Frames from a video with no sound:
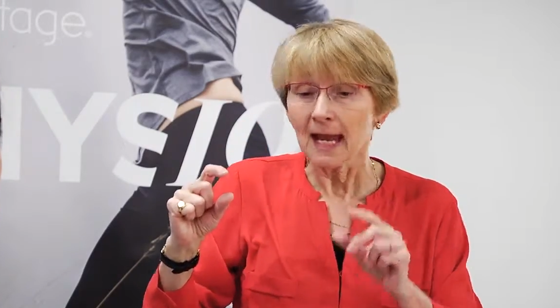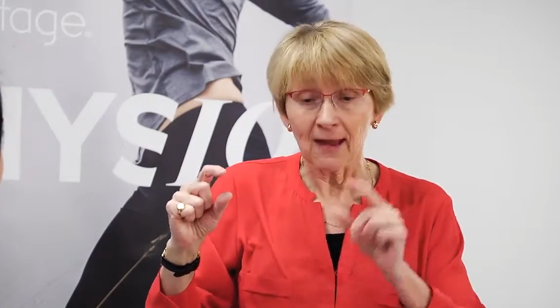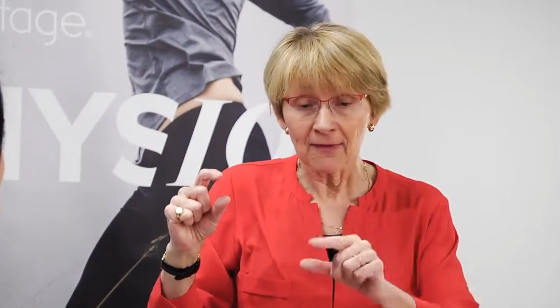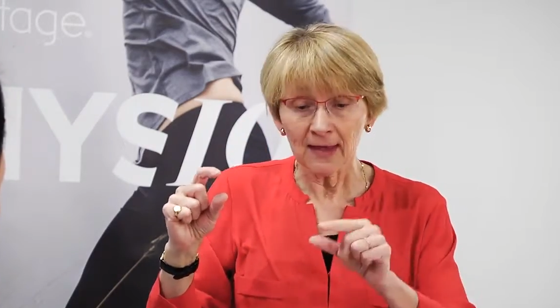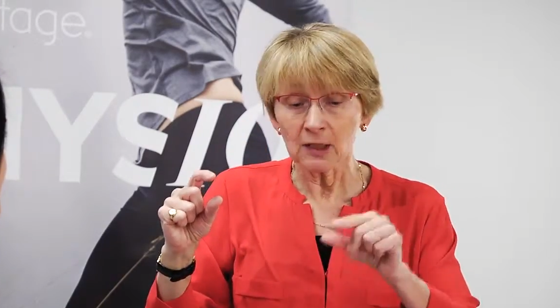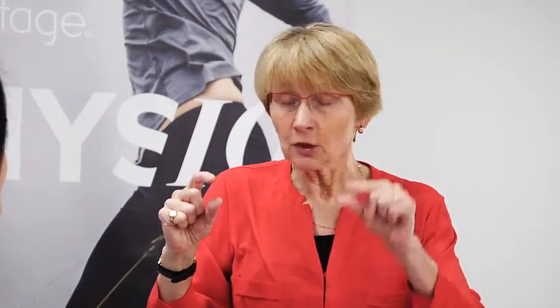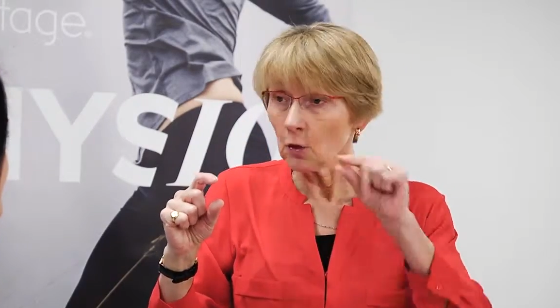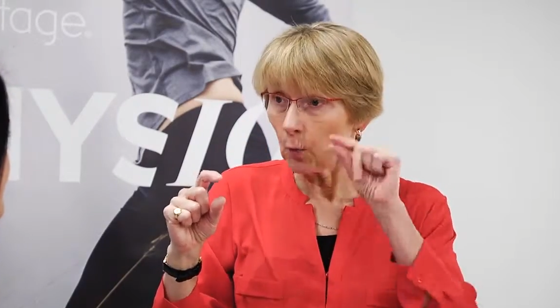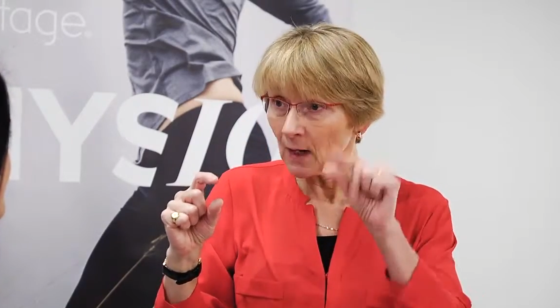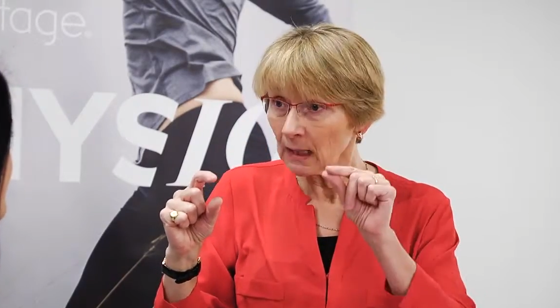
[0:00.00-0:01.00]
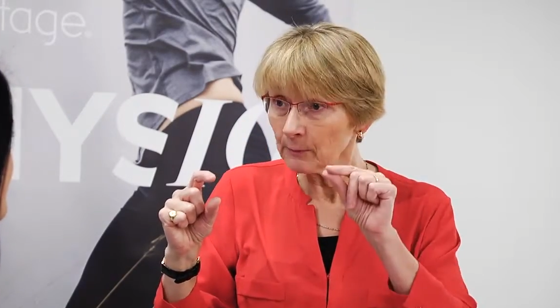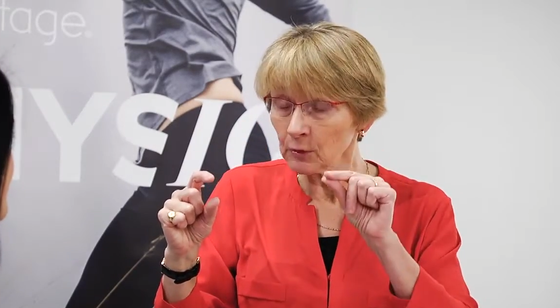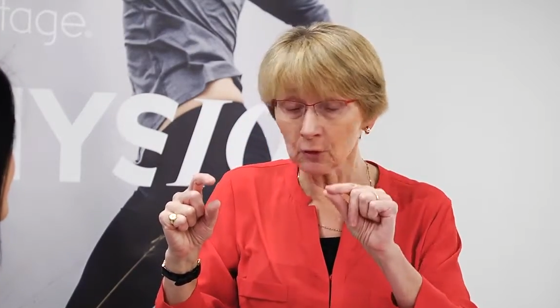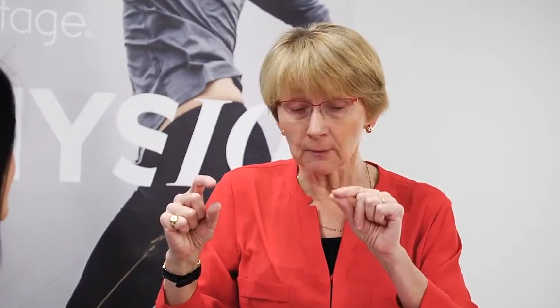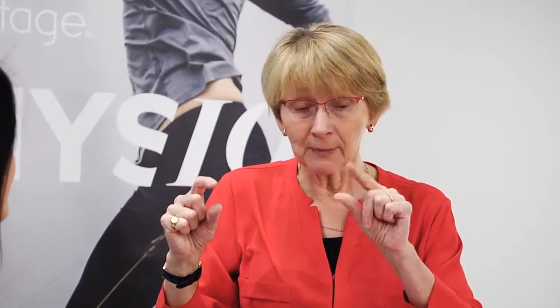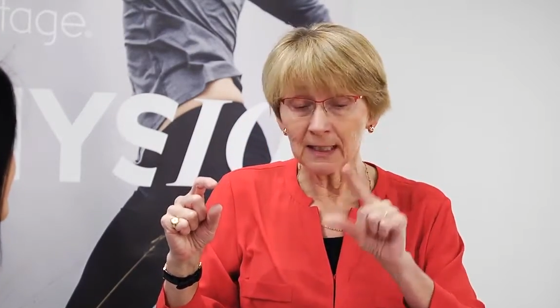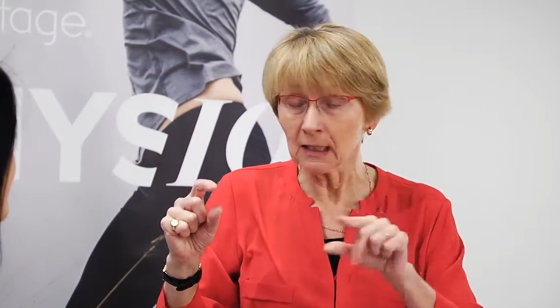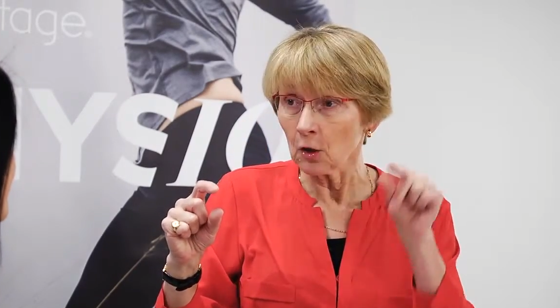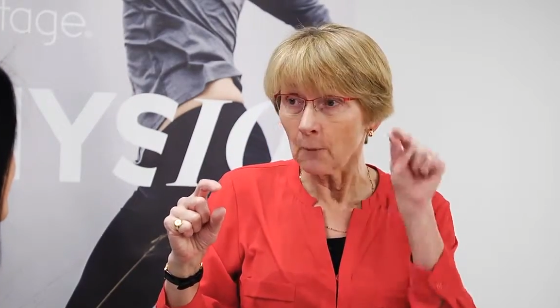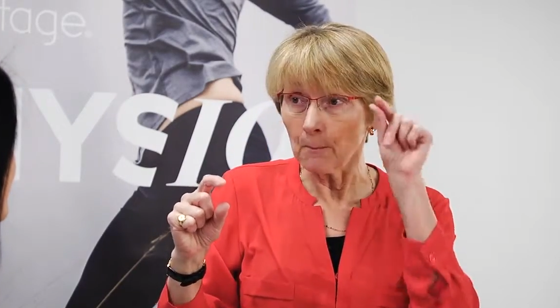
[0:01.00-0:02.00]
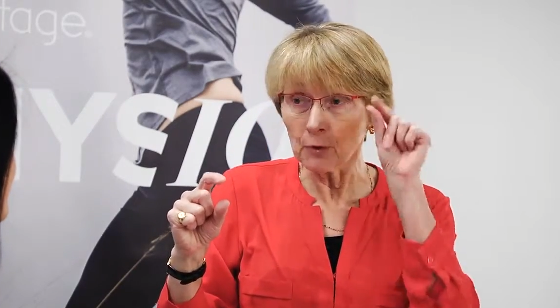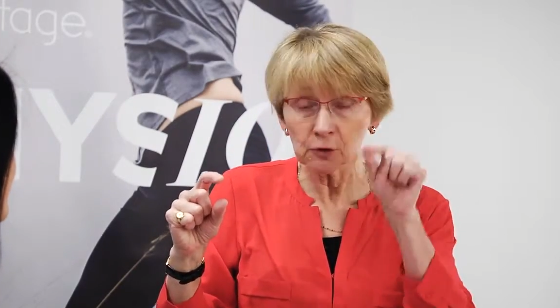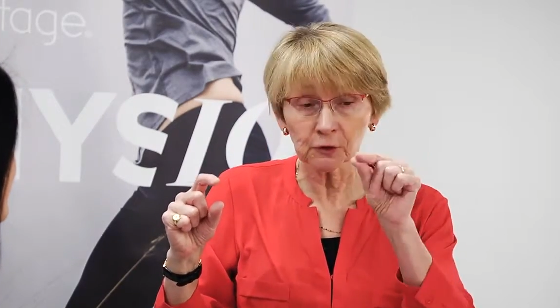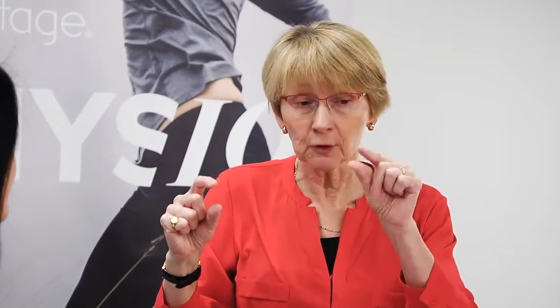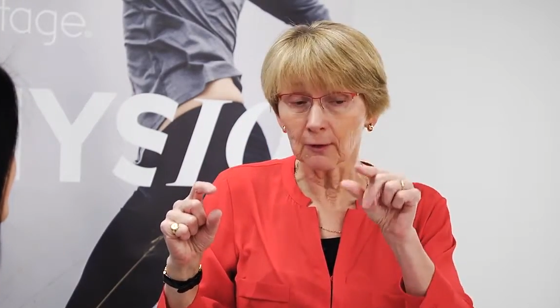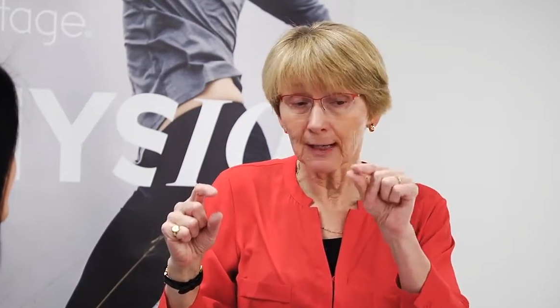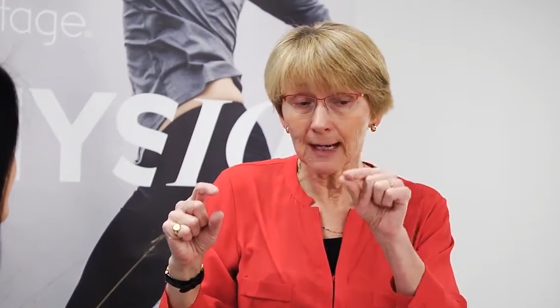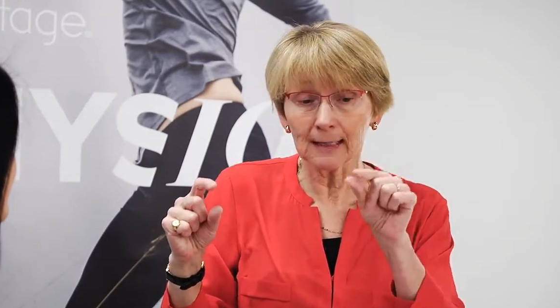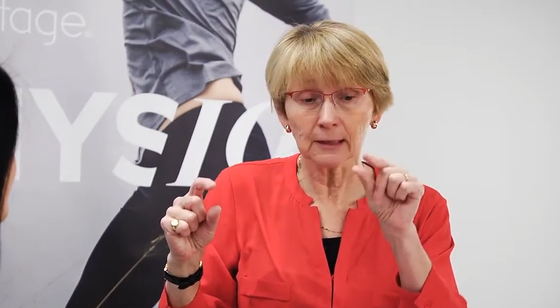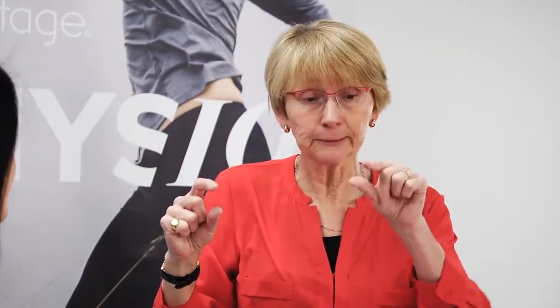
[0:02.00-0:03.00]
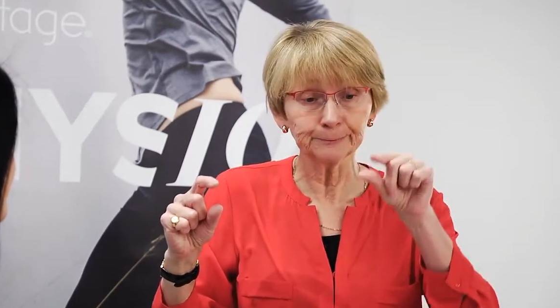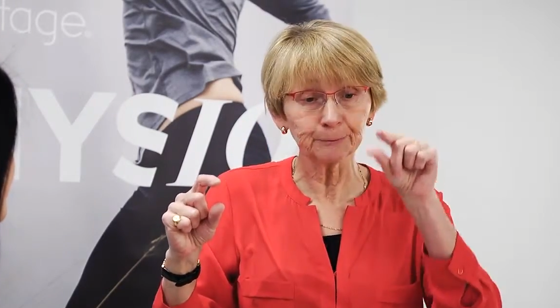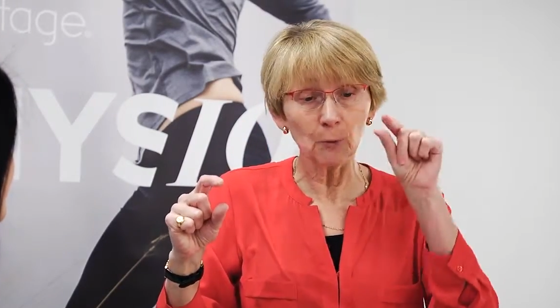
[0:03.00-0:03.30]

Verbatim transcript: And then your Wellmune being a booster, like um,